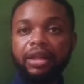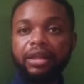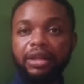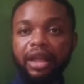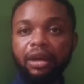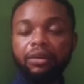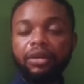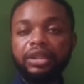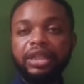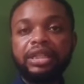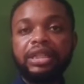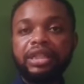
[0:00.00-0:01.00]
Now,
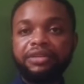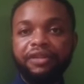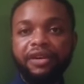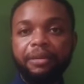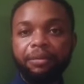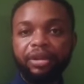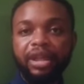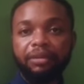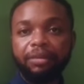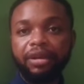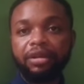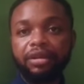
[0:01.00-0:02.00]
this is very
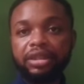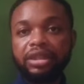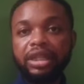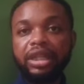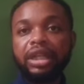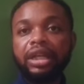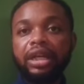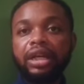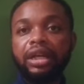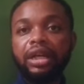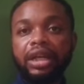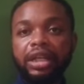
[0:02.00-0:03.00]
important because
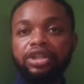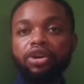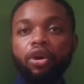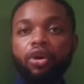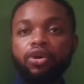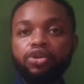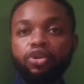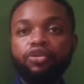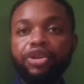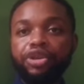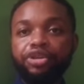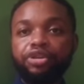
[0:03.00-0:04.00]
it also
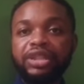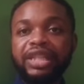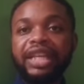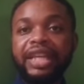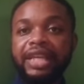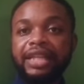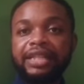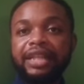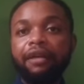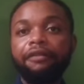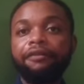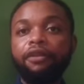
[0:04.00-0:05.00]
reduces the heat
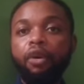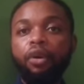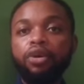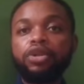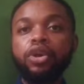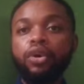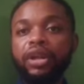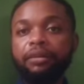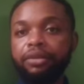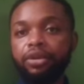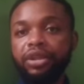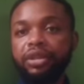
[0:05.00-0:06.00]
that falls on a
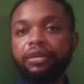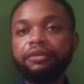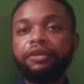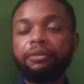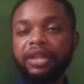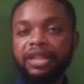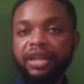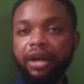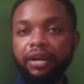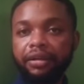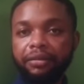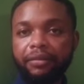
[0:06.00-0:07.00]
building from the
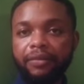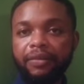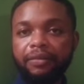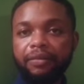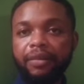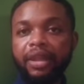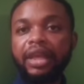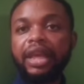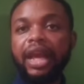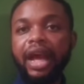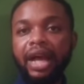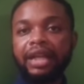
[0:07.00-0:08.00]
sky.
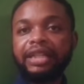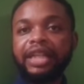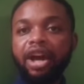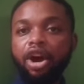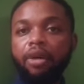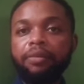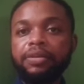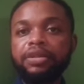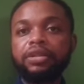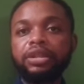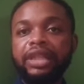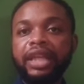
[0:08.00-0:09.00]
And it
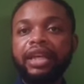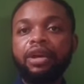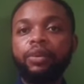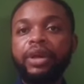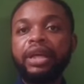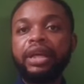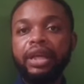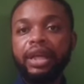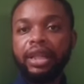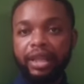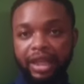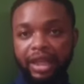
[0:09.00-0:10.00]
helps take away
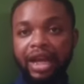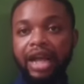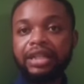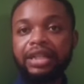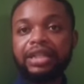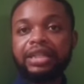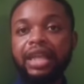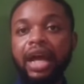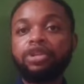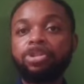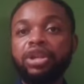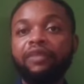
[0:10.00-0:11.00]
the gases
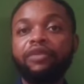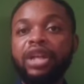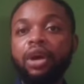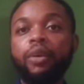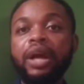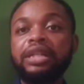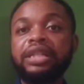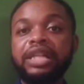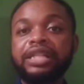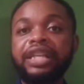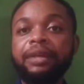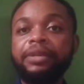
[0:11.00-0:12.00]
that should have otherwise
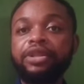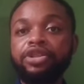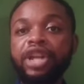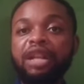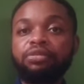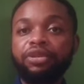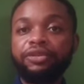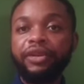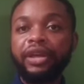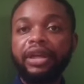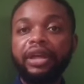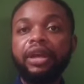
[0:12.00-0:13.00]
escaped into the
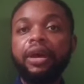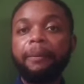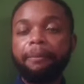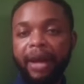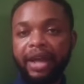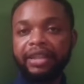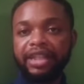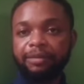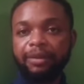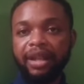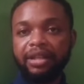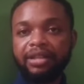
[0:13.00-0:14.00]
atmosphere by these
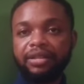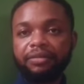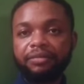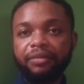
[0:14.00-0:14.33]
plants.